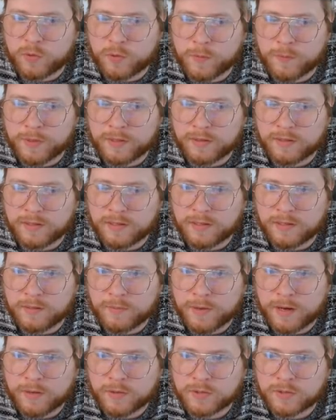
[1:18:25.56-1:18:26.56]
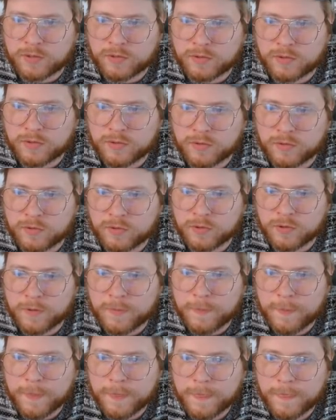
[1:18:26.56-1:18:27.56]
to equipping the Batterskull too.
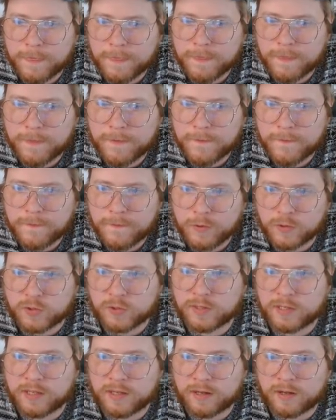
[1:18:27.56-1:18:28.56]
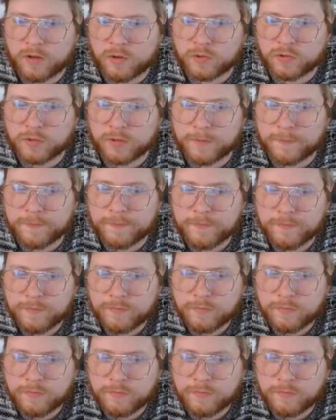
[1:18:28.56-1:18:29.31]
Or sorry, the uh, Kaldra.